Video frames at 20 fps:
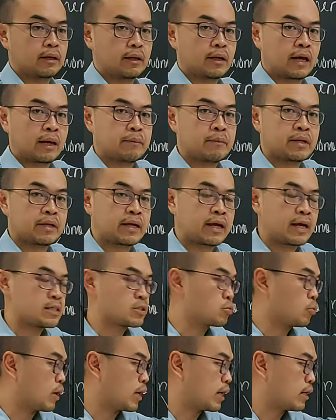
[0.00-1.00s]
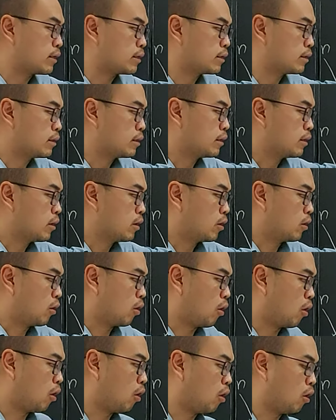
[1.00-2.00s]
can be case 1
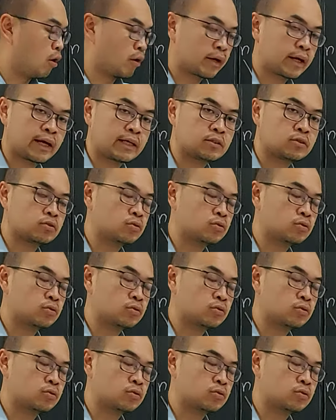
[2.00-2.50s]
or case